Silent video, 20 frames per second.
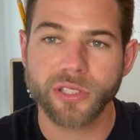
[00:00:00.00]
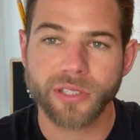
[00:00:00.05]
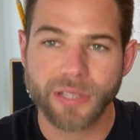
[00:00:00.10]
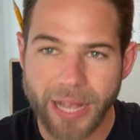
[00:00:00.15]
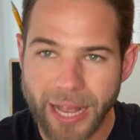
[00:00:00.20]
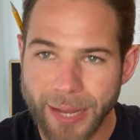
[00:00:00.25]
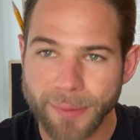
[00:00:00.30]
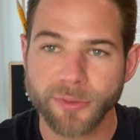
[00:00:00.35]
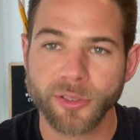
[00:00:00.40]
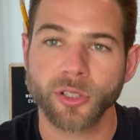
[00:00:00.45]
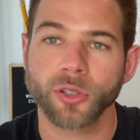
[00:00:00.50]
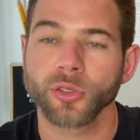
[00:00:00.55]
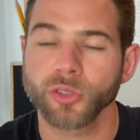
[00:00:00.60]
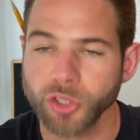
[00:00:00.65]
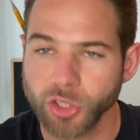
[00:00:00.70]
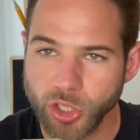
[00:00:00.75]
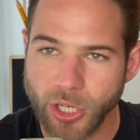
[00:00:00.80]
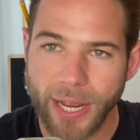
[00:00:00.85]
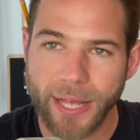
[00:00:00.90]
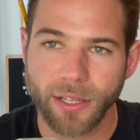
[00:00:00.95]
obstacles, and
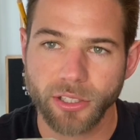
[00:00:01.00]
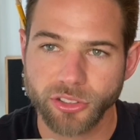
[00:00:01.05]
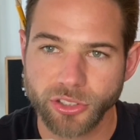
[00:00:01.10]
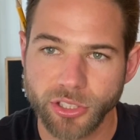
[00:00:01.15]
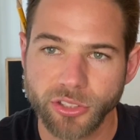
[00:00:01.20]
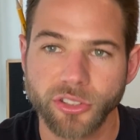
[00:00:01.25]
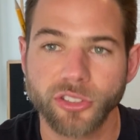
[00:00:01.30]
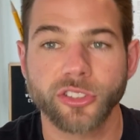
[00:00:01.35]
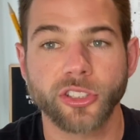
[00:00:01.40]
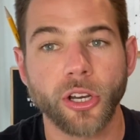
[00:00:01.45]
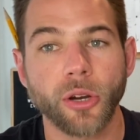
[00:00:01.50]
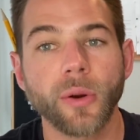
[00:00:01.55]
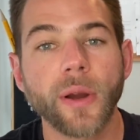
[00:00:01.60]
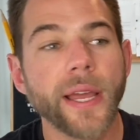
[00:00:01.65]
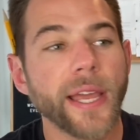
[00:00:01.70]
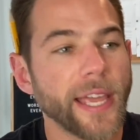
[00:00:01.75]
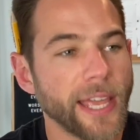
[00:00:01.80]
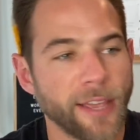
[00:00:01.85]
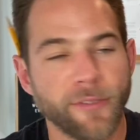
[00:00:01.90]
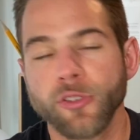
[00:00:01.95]
challenges. And so
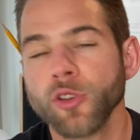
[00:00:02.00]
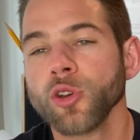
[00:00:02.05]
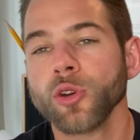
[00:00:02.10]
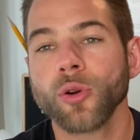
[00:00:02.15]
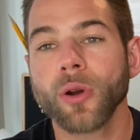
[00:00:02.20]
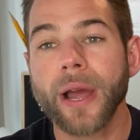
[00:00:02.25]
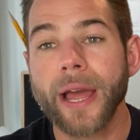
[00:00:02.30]
if you